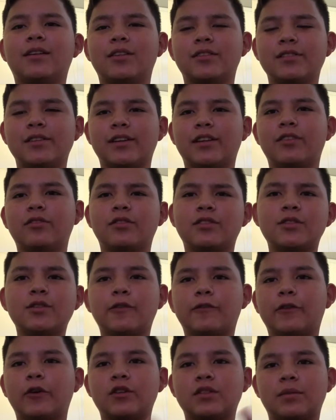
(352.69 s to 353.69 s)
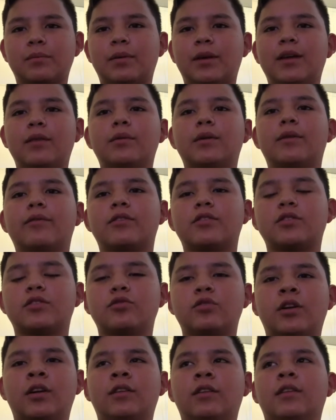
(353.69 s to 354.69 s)
cause like you still feel some pain whenever
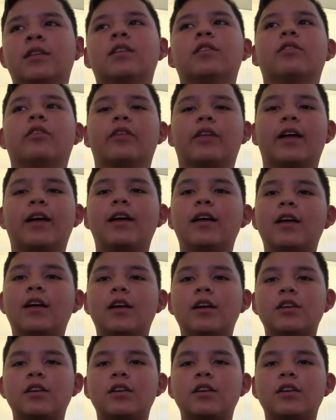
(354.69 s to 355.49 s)
there's adrenaline and all that.